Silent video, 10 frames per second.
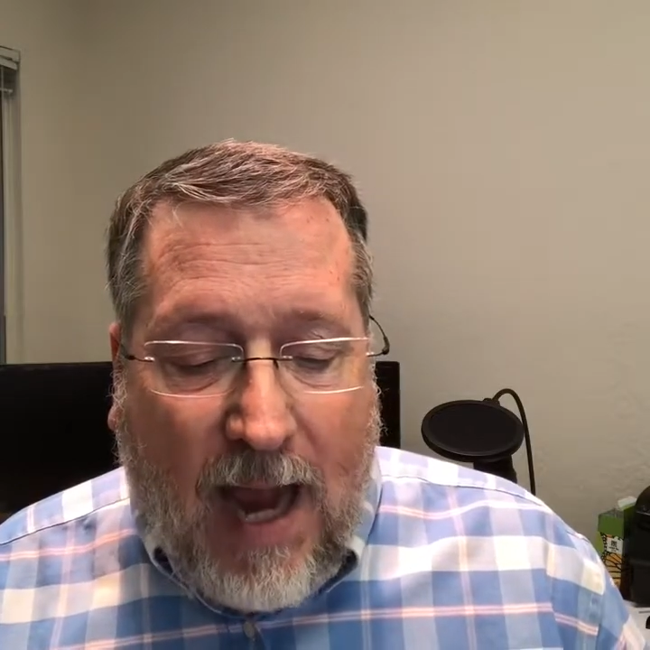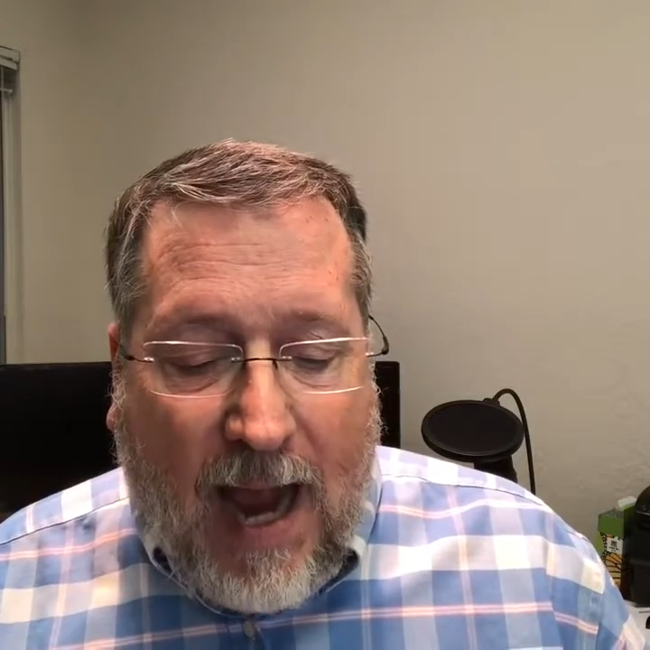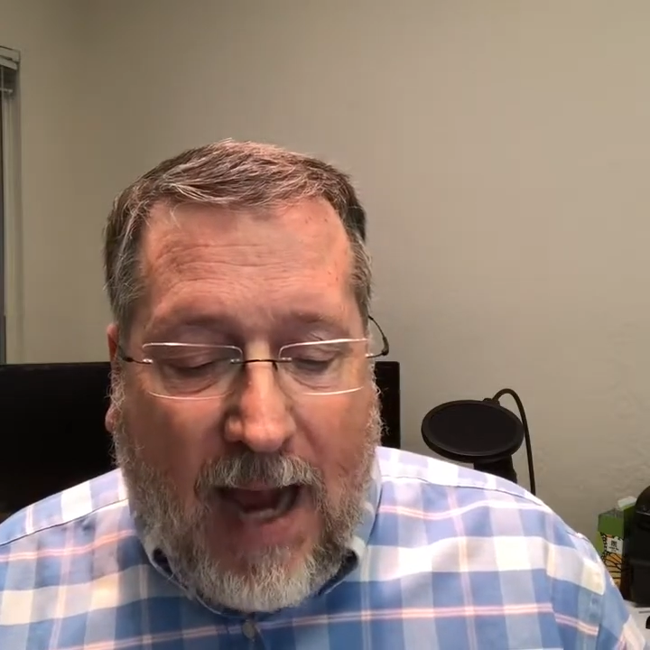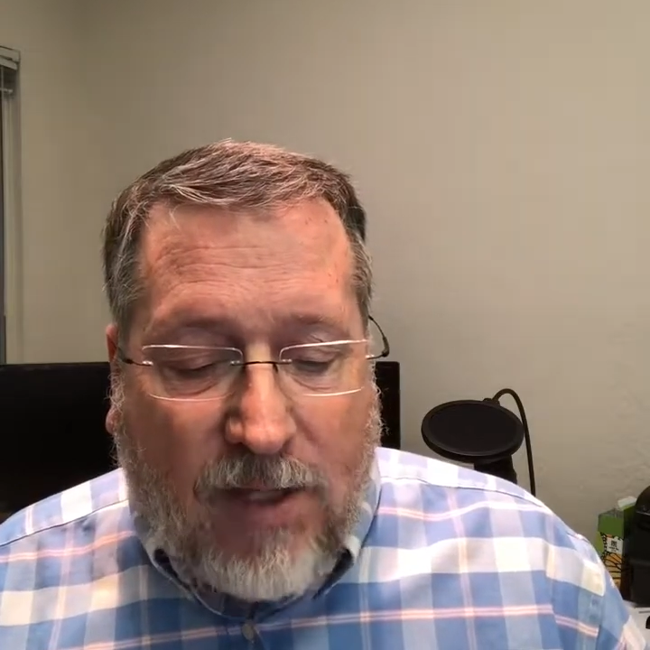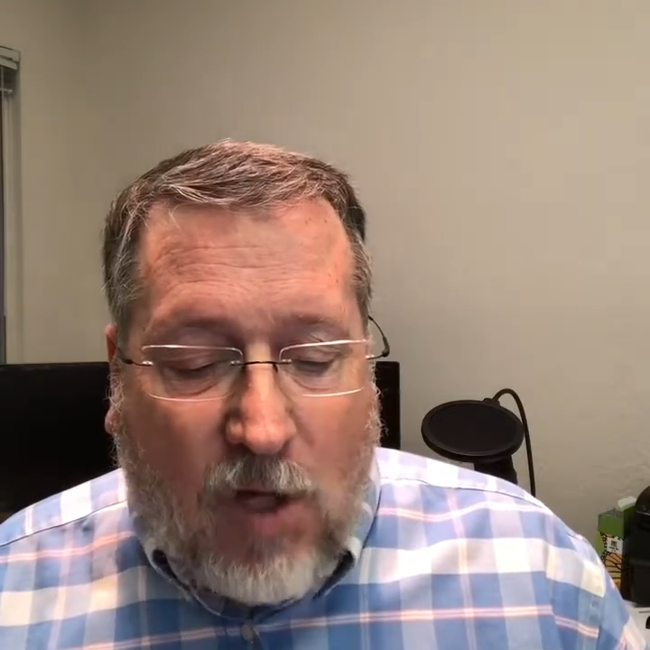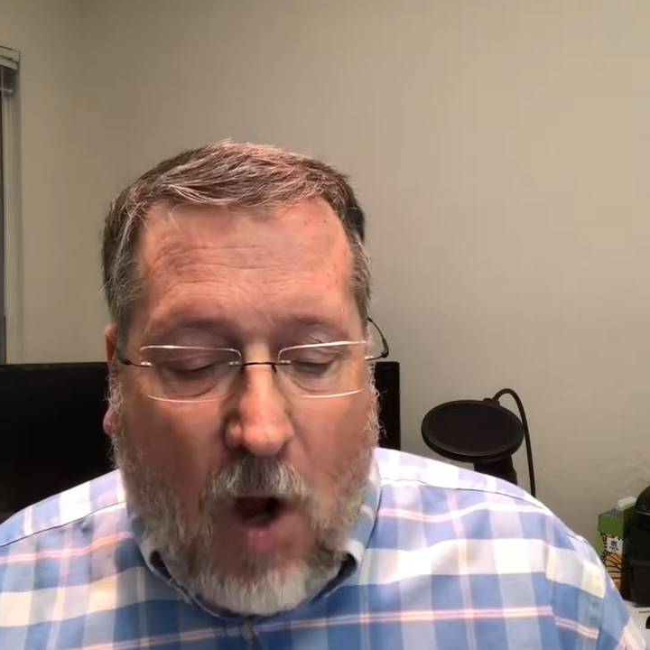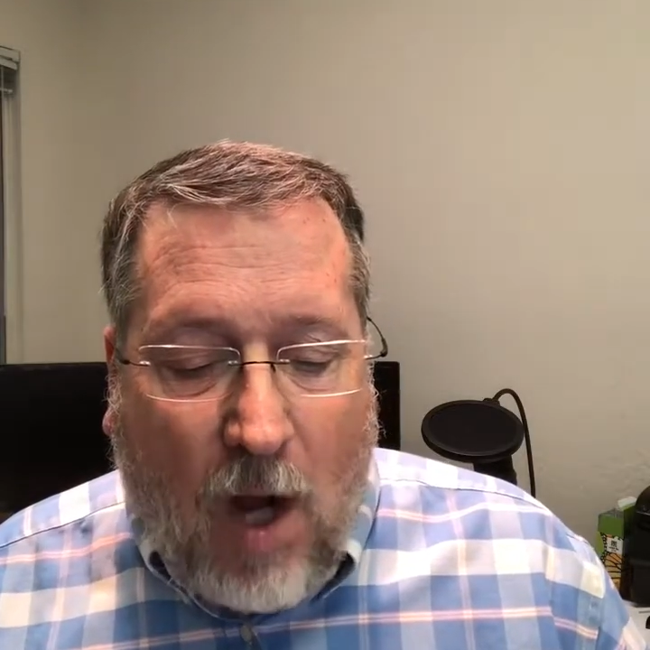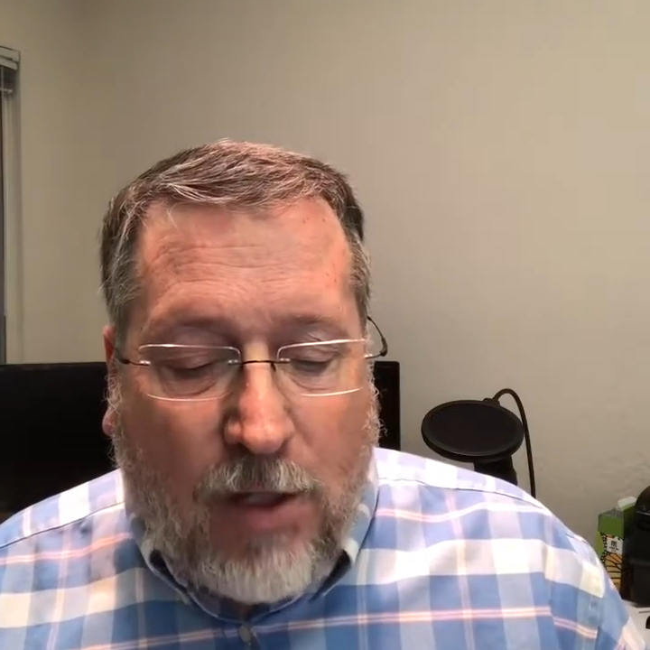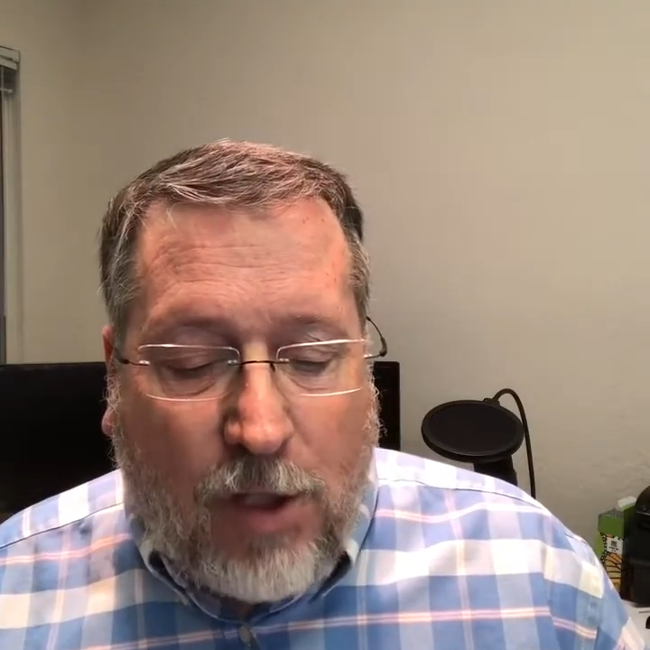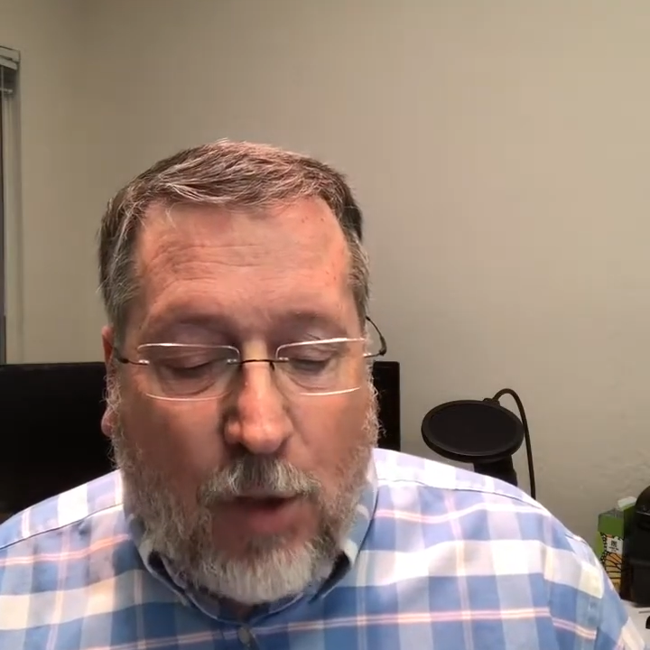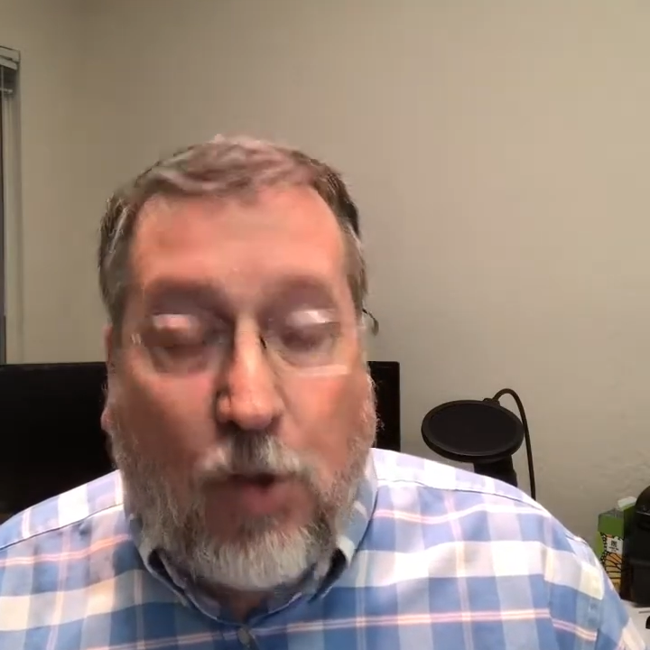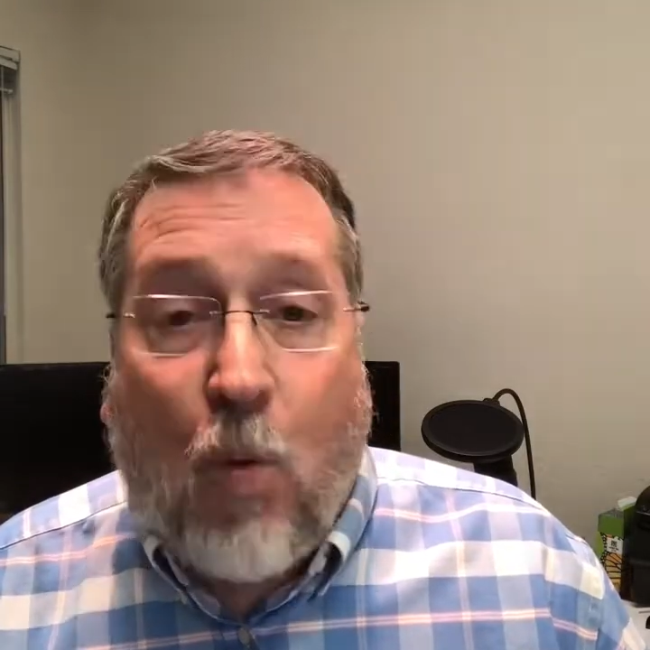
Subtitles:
has gone to